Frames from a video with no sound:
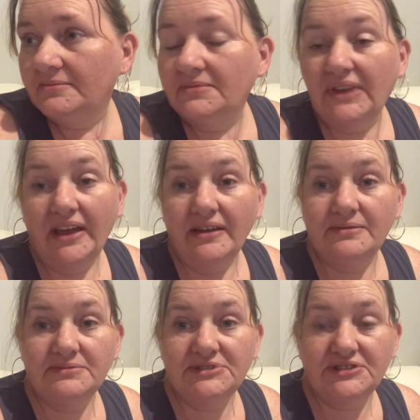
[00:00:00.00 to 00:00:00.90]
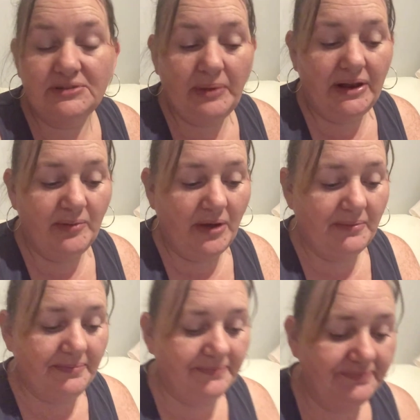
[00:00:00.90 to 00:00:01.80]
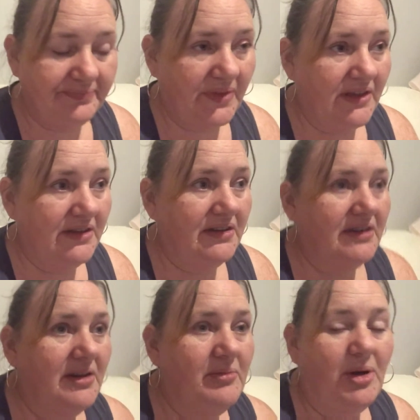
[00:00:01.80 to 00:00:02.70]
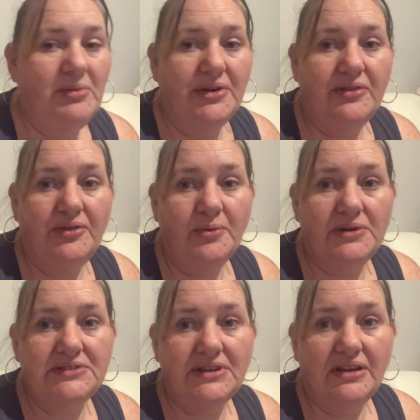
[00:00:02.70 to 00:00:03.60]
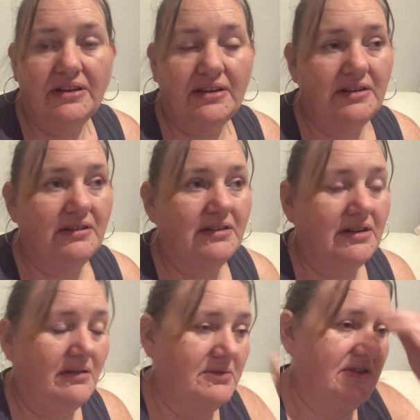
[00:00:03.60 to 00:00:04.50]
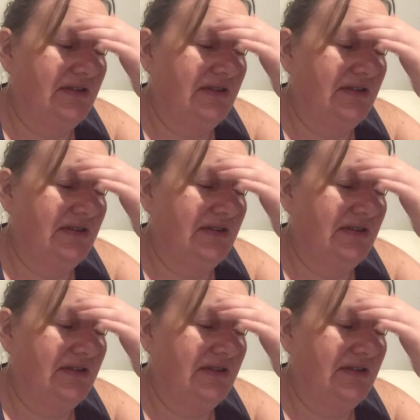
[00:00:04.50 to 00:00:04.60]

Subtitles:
Yeah, it's just a pain in the bum. But I'm looking forward to going